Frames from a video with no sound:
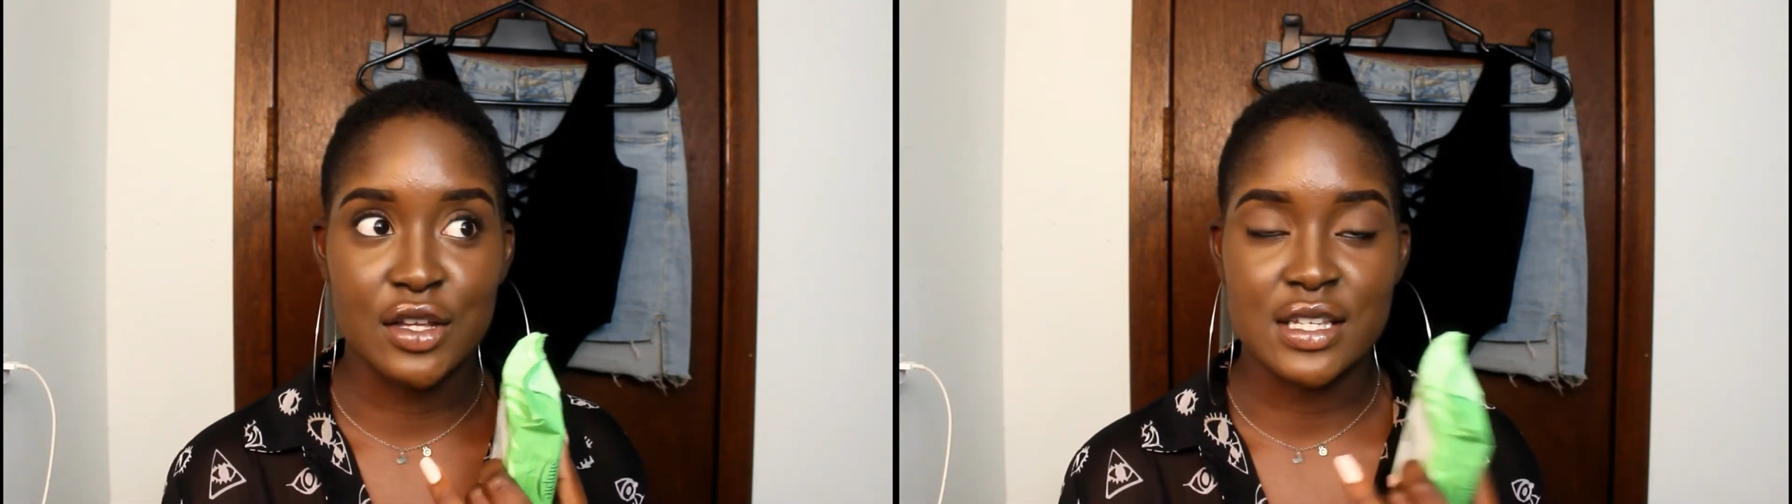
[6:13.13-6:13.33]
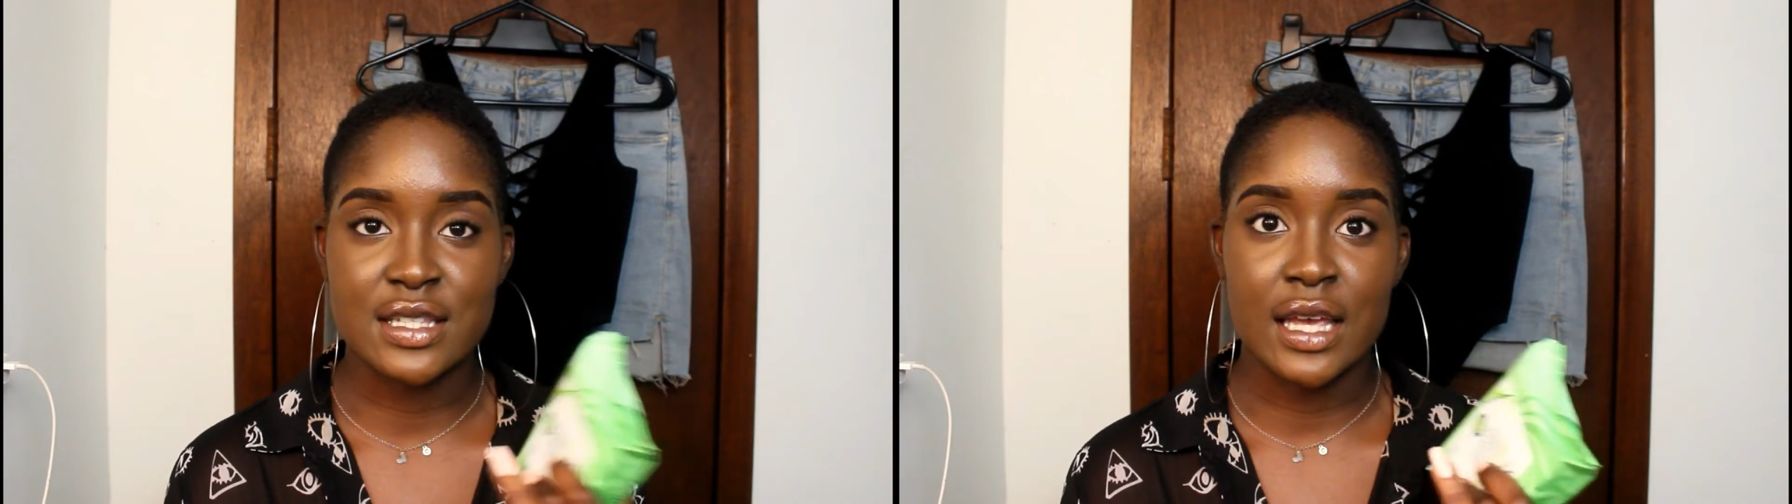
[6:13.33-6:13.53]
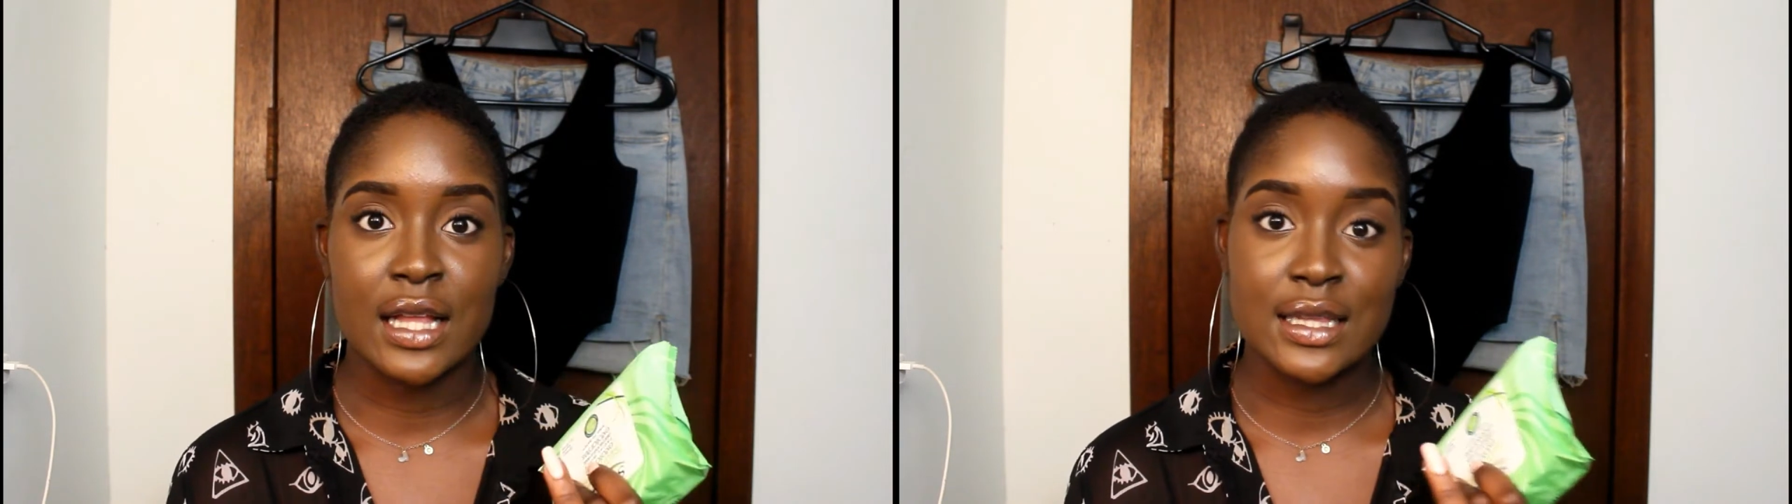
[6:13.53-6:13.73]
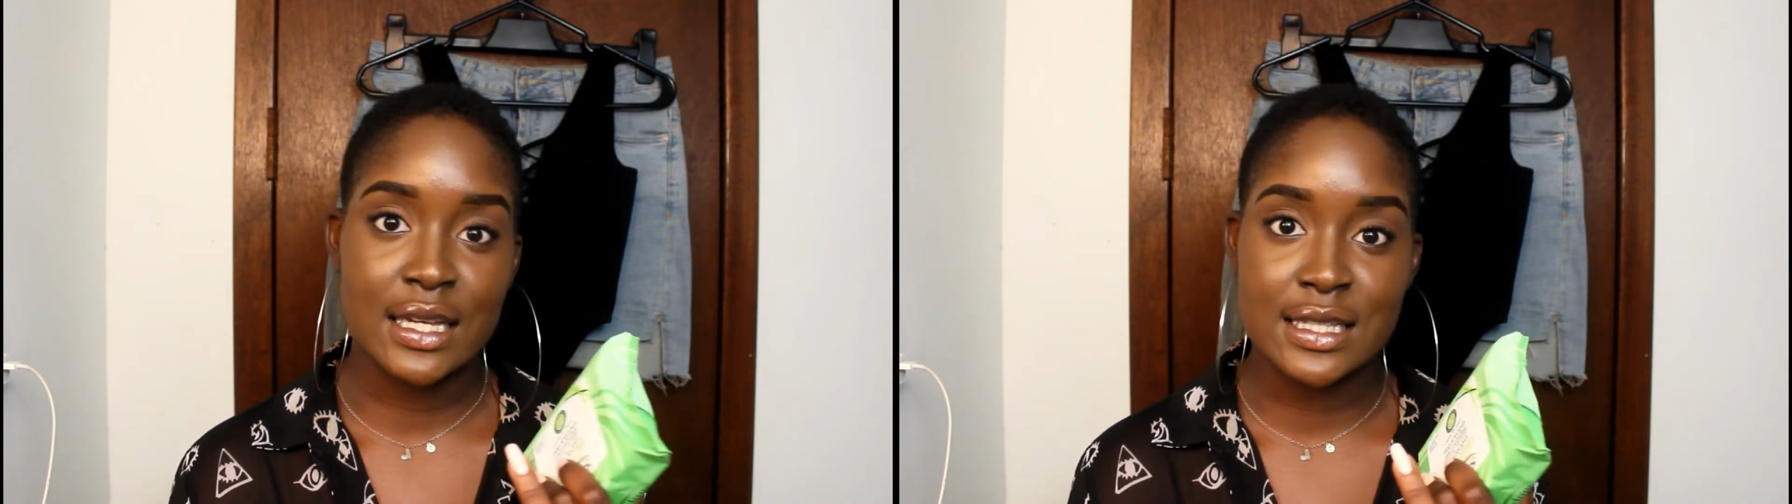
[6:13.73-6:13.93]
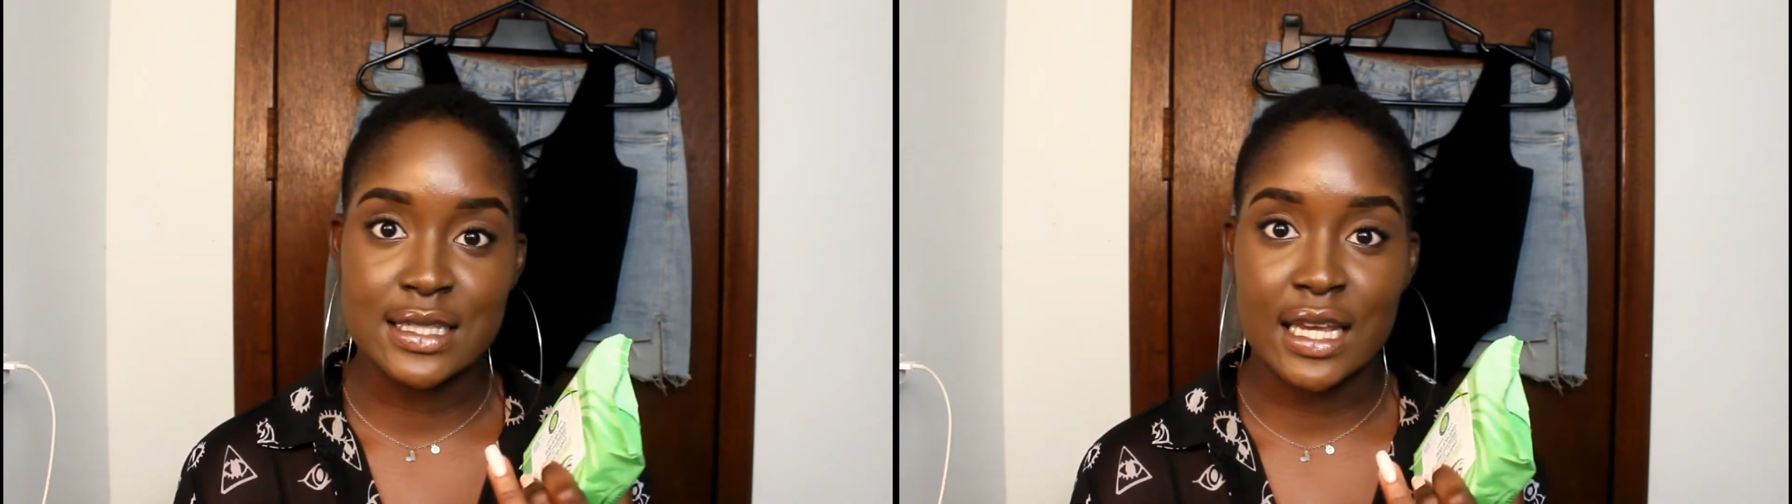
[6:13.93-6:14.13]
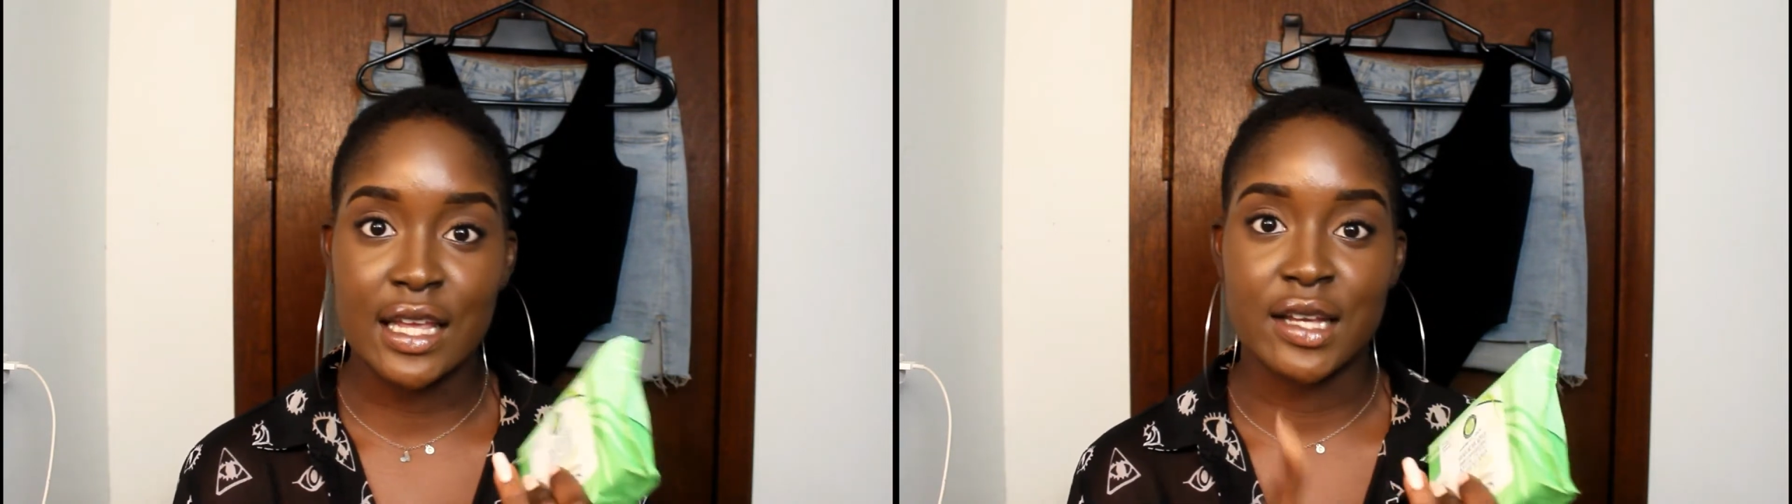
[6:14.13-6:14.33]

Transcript: There's like cleansing,